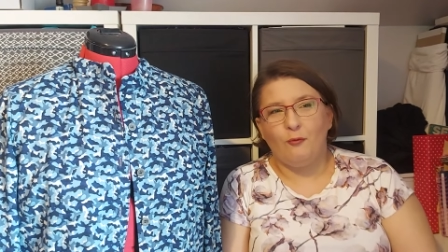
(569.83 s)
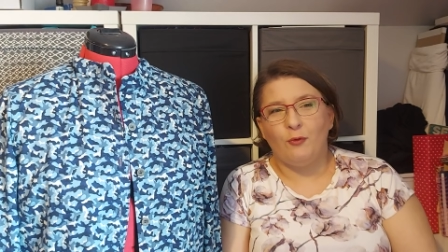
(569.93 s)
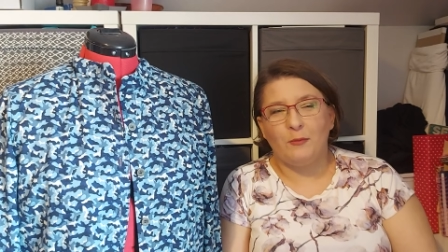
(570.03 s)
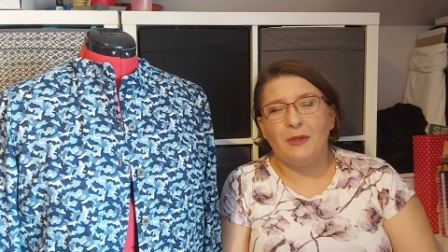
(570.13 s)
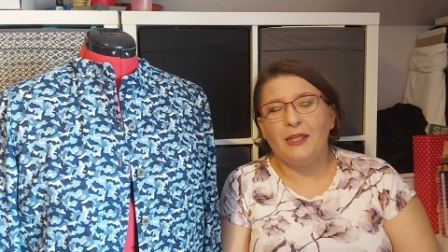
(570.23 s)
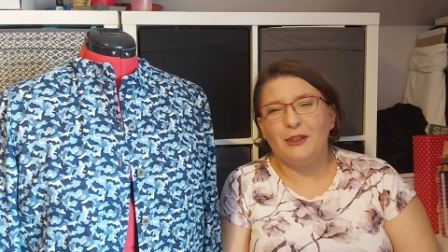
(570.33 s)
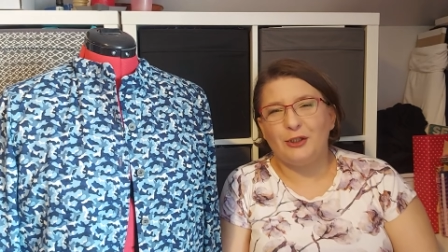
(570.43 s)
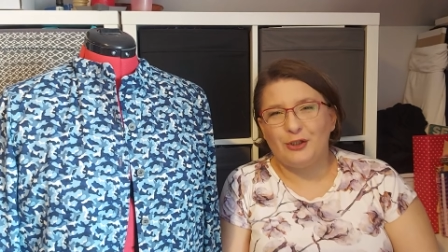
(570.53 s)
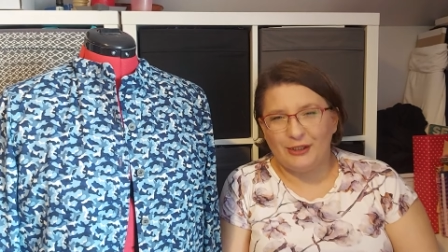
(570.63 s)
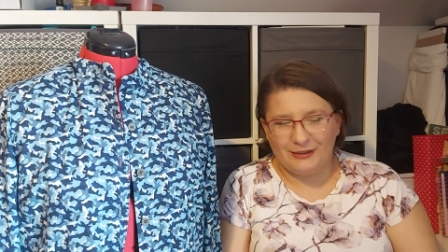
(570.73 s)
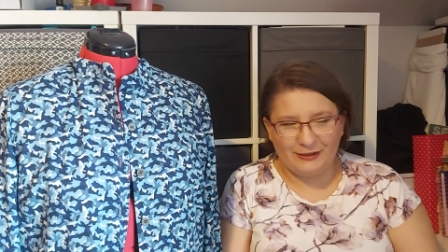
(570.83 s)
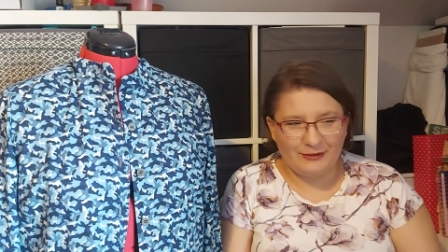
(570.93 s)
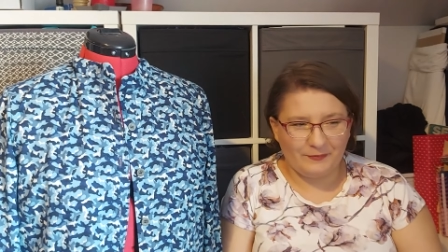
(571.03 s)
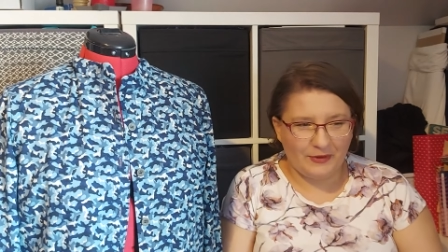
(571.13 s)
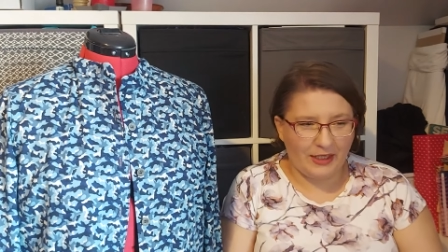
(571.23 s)
we mainly chatted
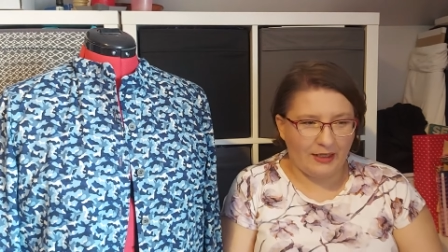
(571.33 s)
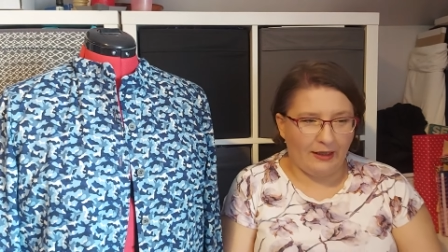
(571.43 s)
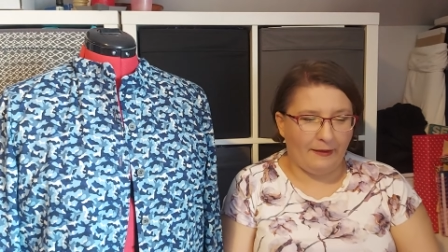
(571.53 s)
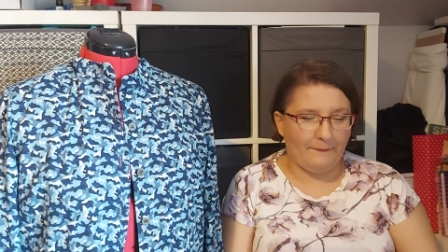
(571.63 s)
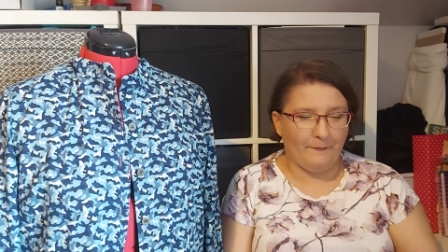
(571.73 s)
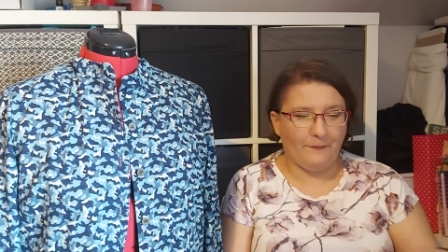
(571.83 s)
um,